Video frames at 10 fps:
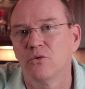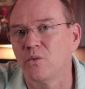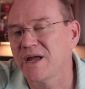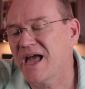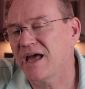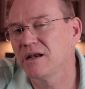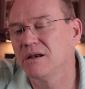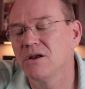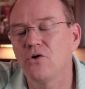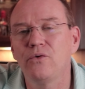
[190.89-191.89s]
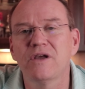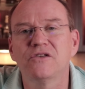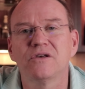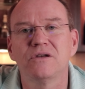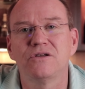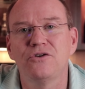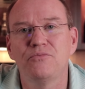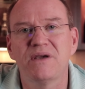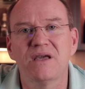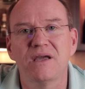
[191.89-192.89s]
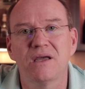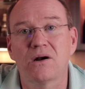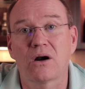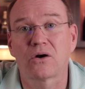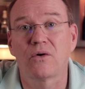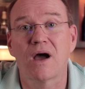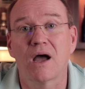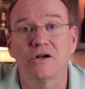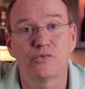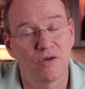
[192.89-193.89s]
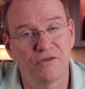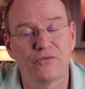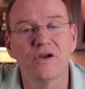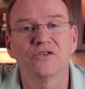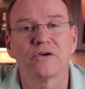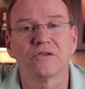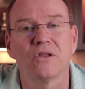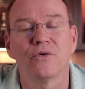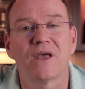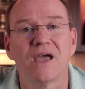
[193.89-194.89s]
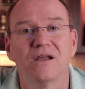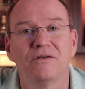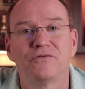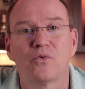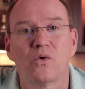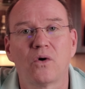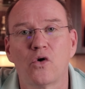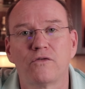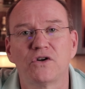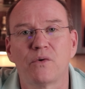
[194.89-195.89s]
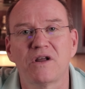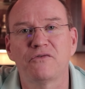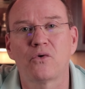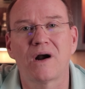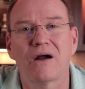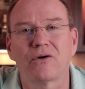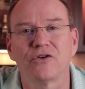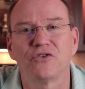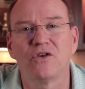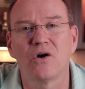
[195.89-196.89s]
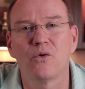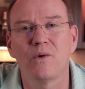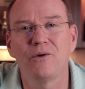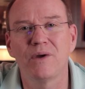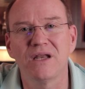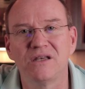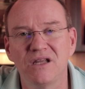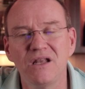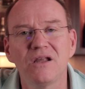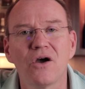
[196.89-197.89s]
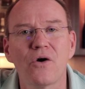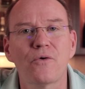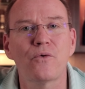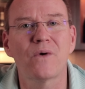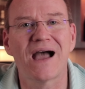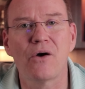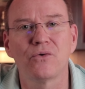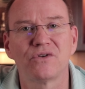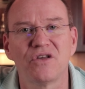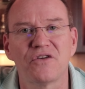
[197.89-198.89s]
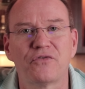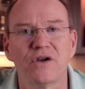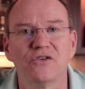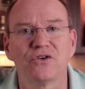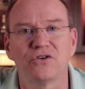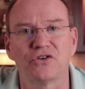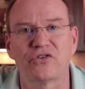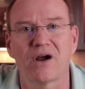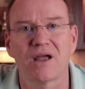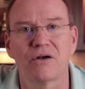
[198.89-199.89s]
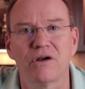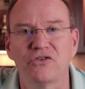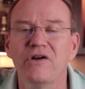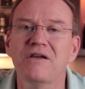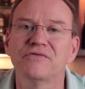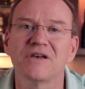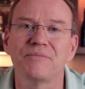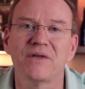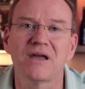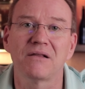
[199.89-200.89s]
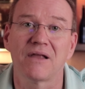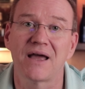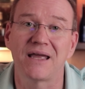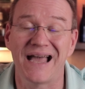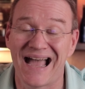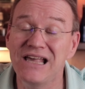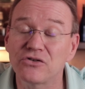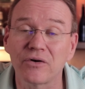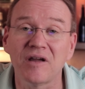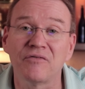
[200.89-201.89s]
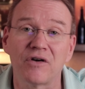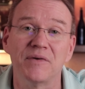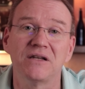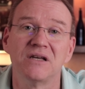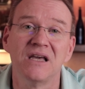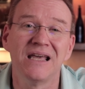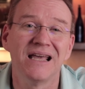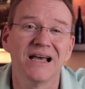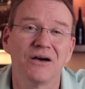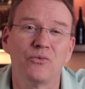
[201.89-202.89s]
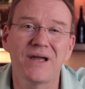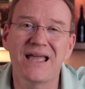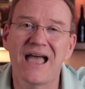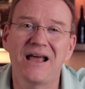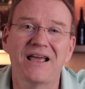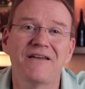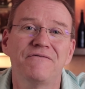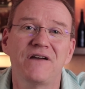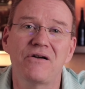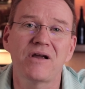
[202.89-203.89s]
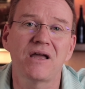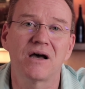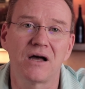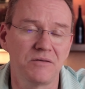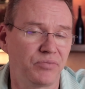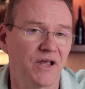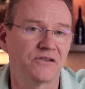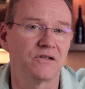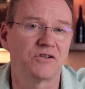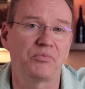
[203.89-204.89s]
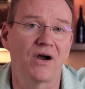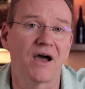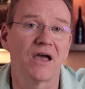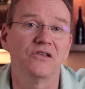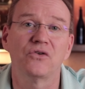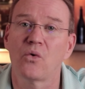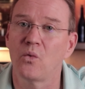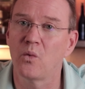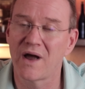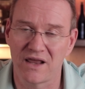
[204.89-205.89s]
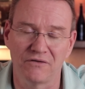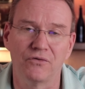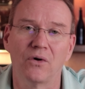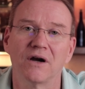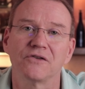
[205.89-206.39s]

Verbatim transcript: We had no reason to be in our garage where the freezer is located for over 24 hours, so when we did go out to the freezer to try and retrieve something like ice cream from it, we had a very unpleasant surprise waiting for